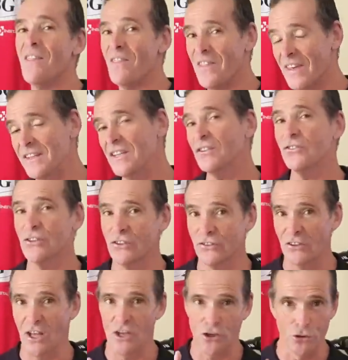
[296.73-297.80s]
Then there's
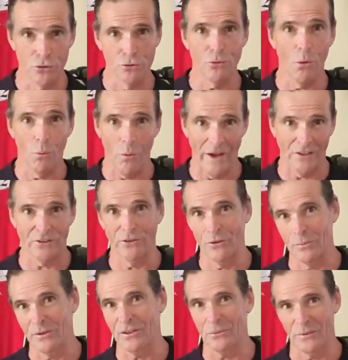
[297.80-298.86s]
this new wax
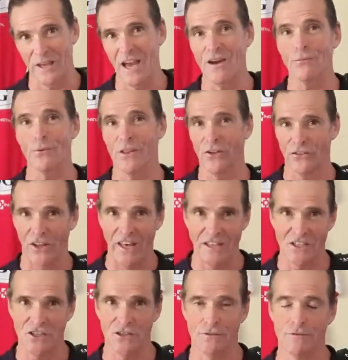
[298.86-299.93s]
lubricant we have with its
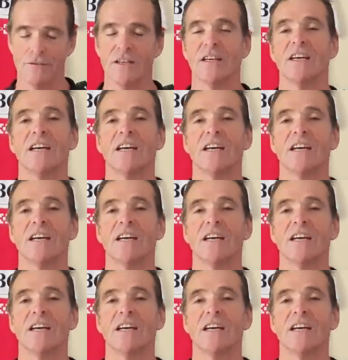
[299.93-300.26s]
additive.